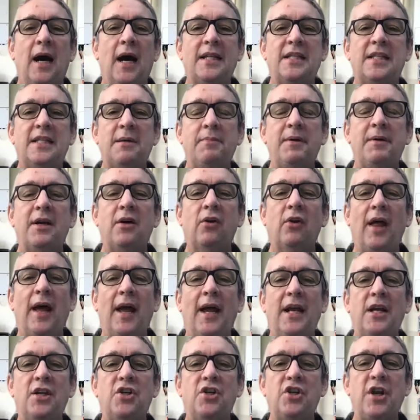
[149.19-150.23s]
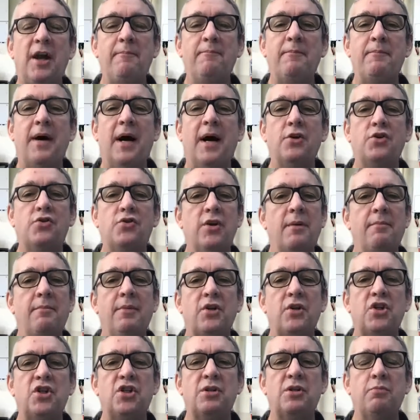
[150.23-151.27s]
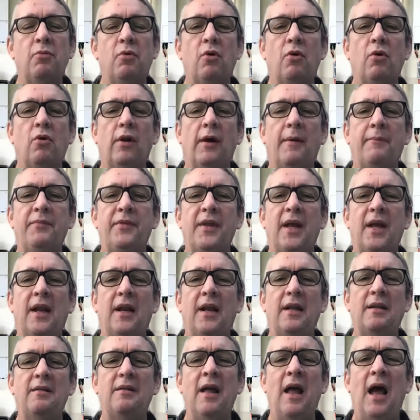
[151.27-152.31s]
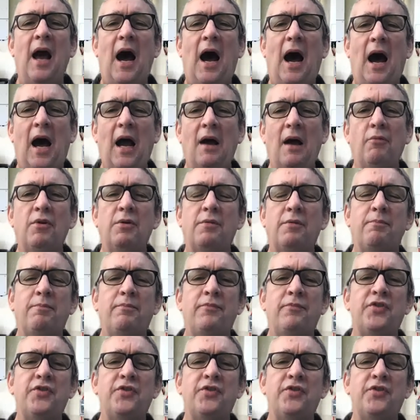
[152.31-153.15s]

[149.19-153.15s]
A typical AGM battery are much smaller, and I would,